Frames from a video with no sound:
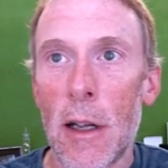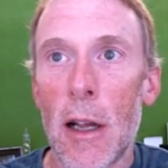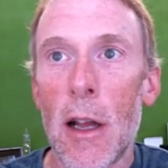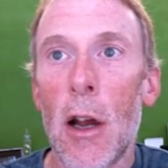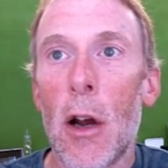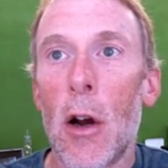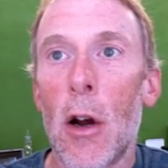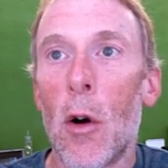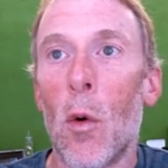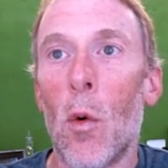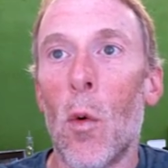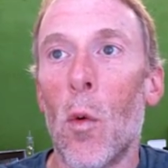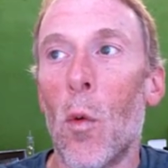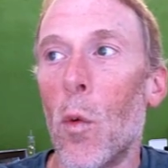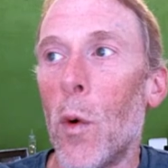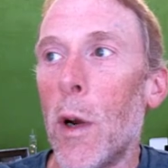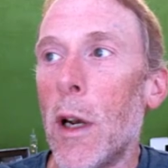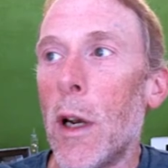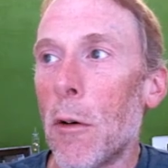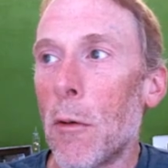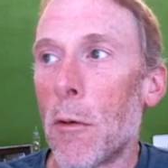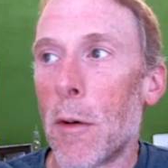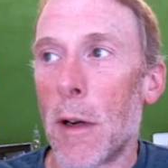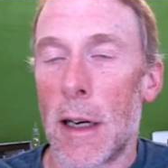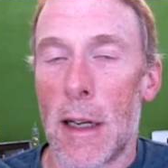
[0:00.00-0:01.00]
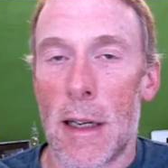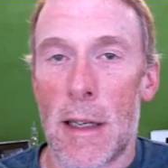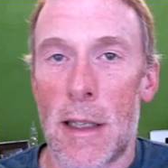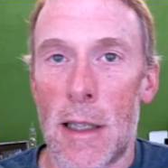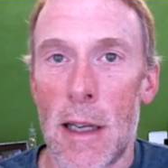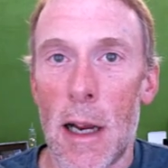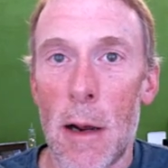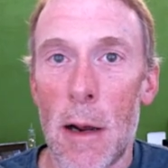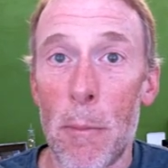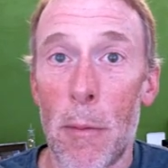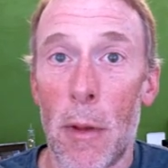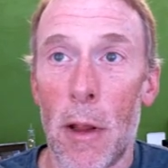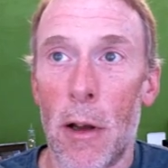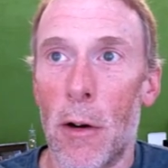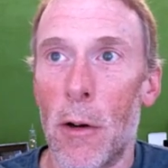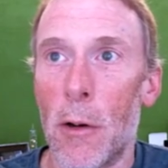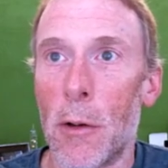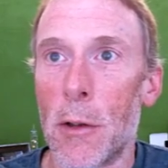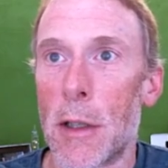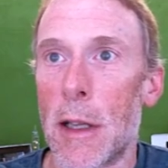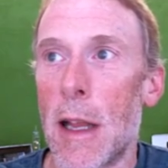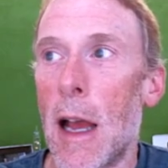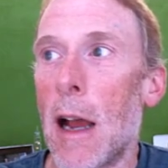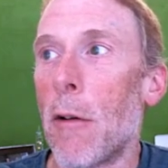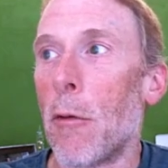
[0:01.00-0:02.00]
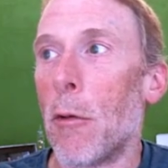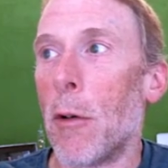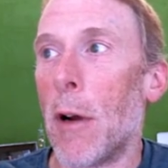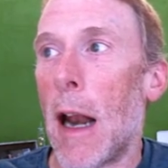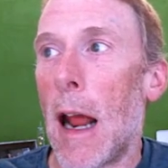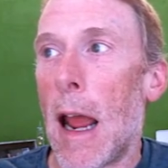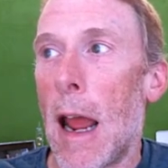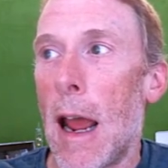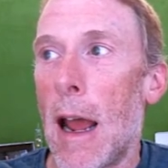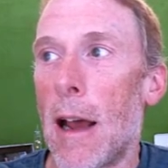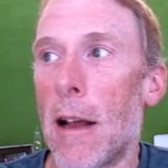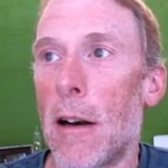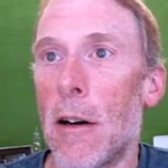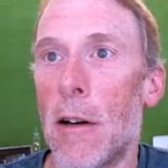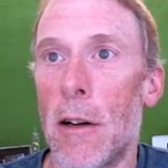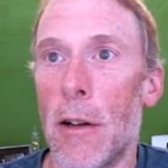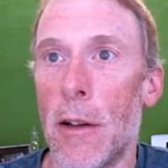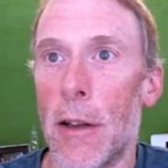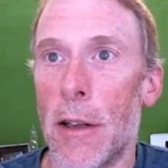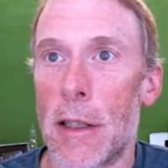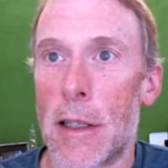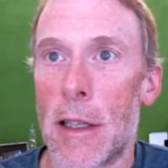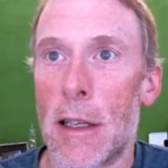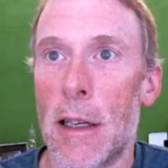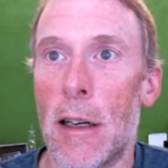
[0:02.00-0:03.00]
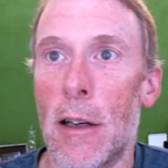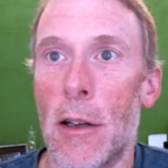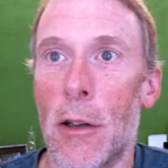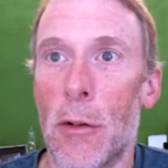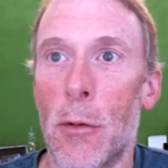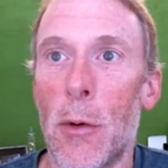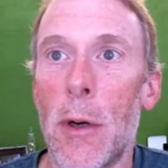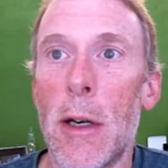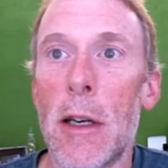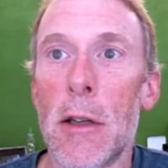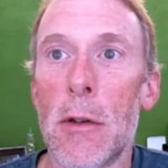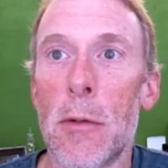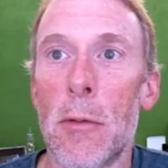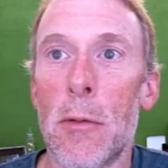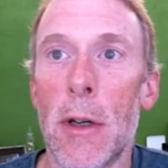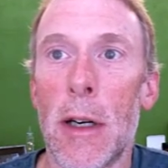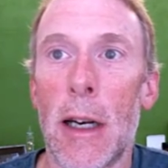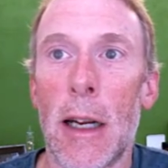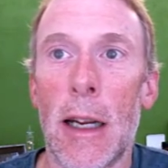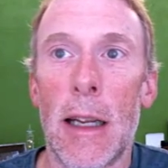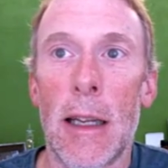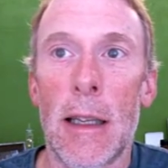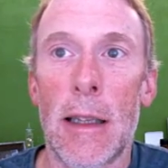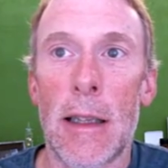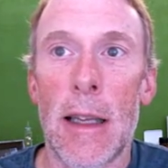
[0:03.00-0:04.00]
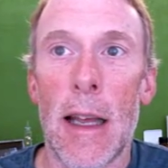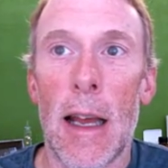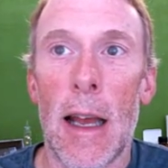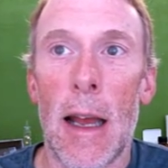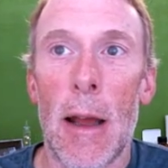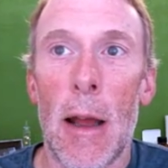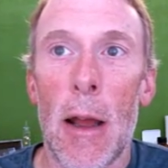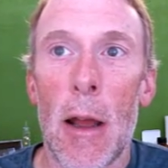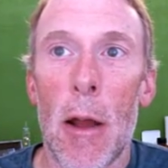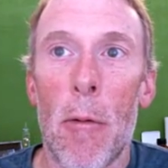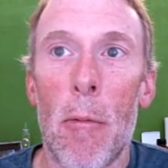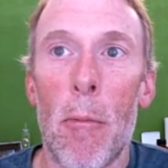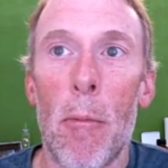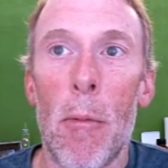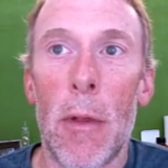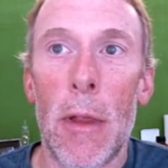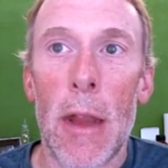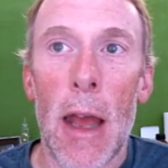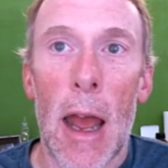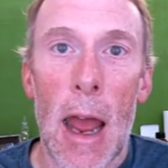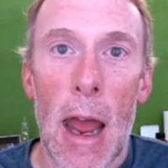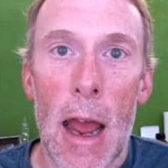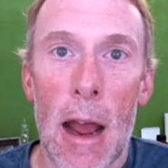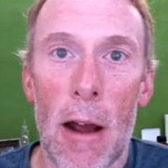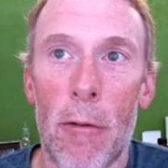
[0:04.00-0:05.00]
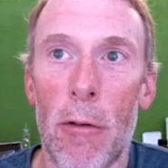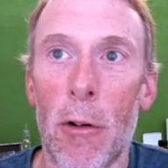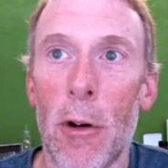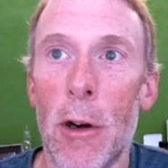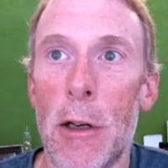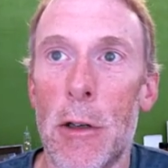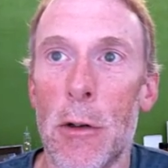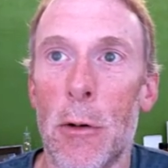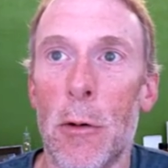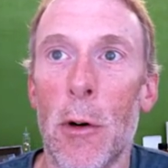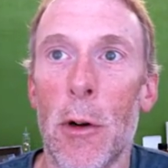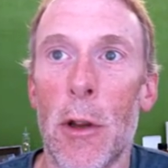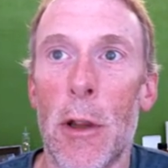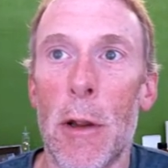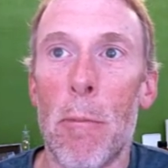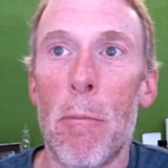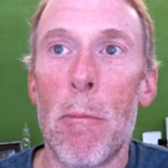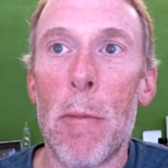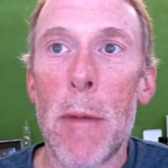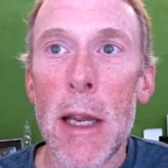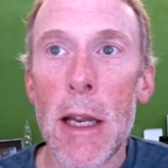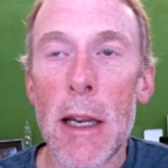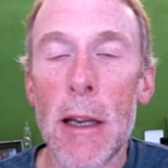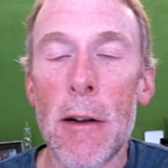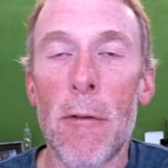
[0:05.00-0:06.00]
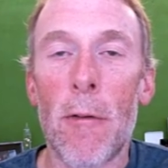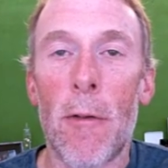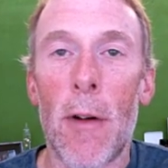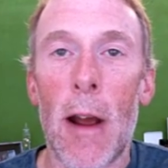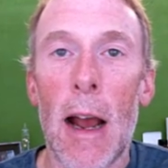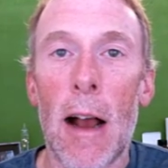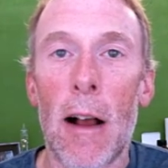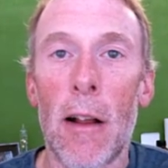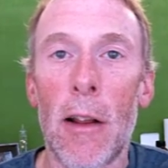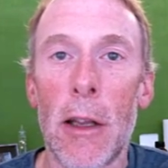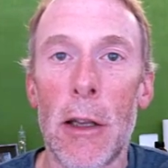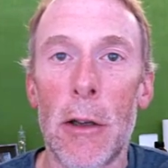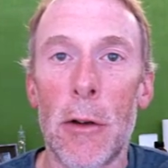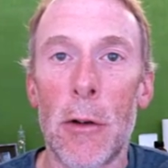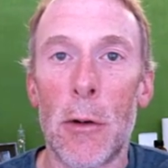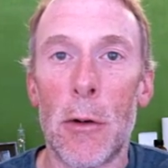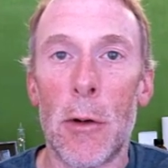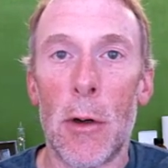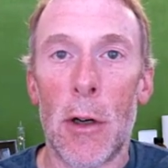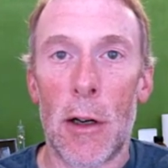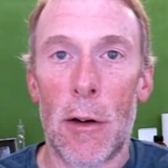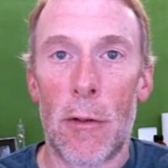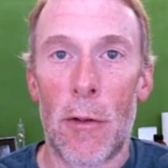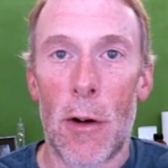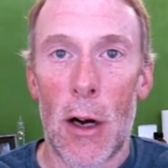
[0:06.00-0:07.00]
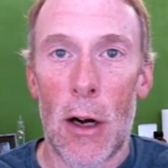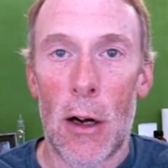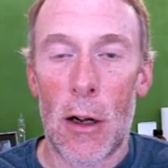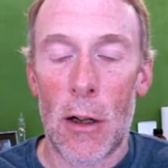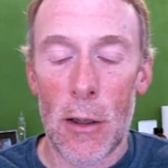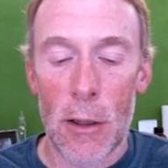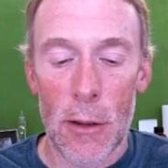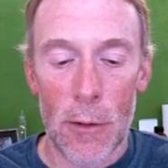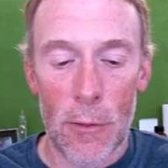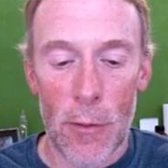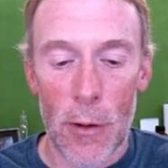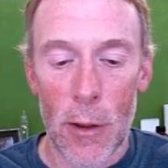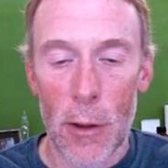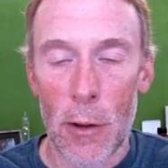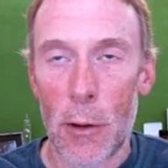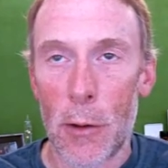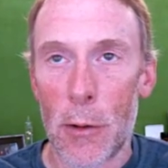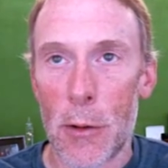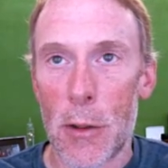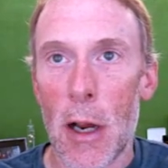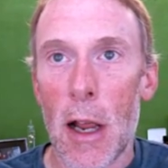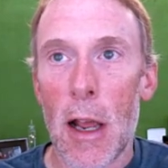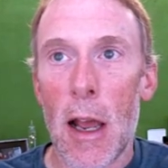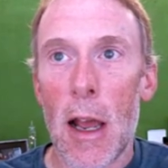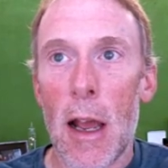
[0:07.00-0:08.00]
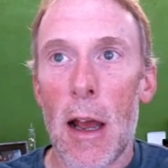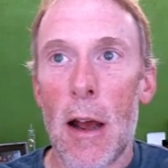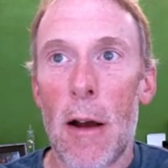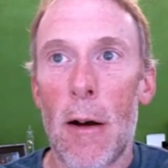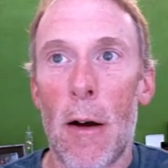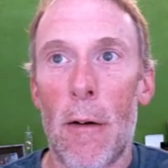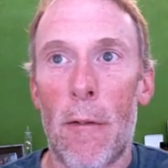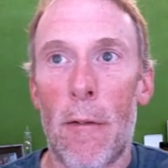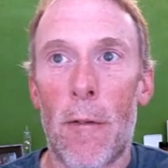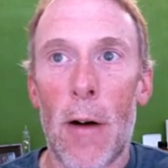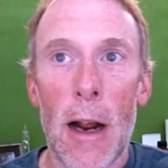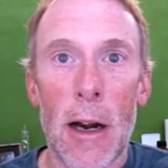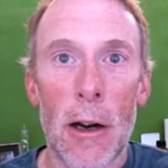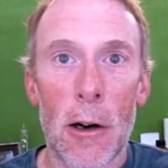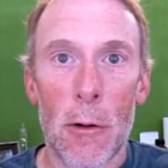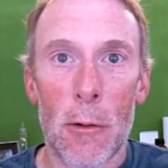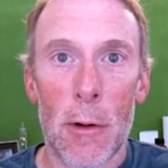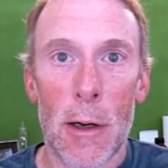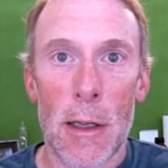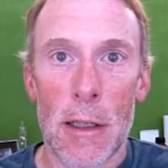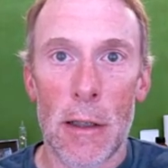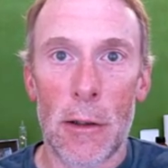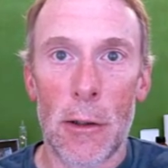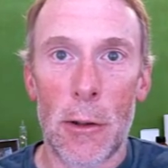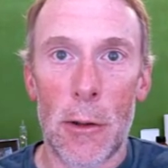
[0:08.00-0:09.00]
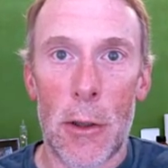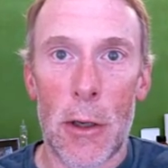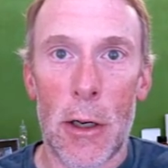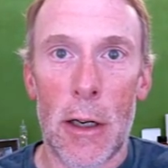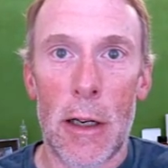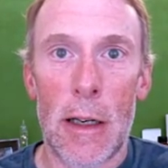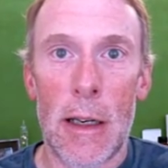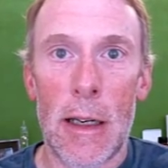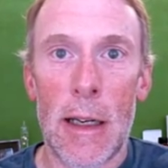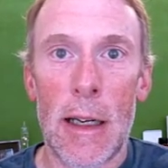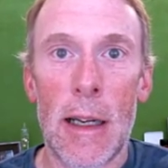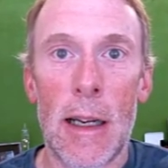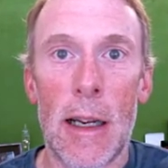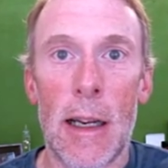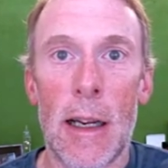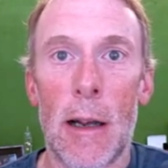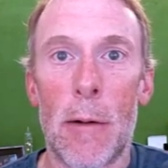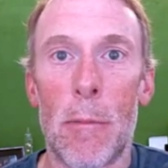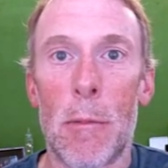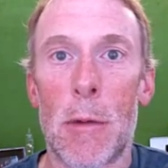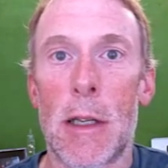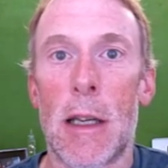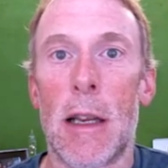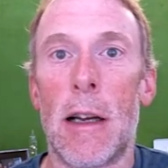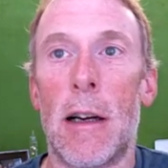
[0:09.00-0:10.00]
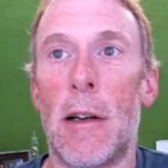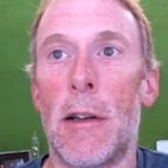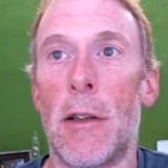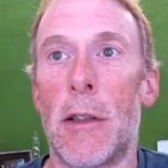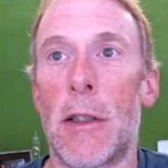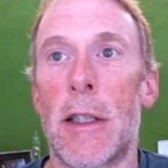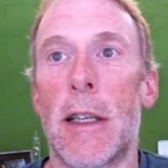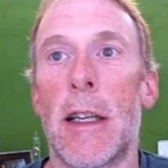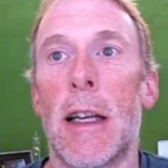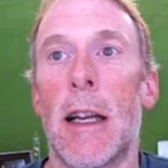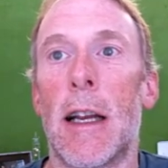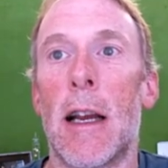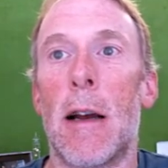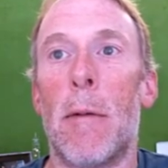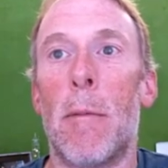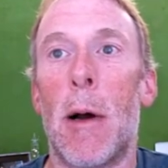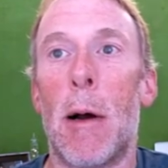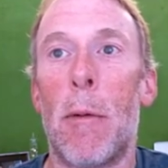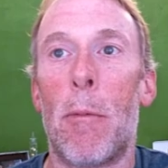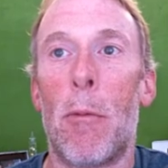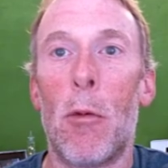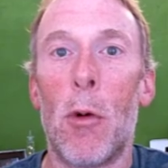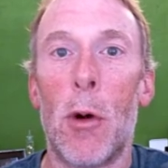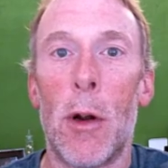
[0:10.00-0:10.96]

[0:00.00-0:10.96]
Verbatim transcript: We don't want to sum those, that would add all the cells. We just want to get the the average or the mean value of all of those finer resolution DEM cells to come up with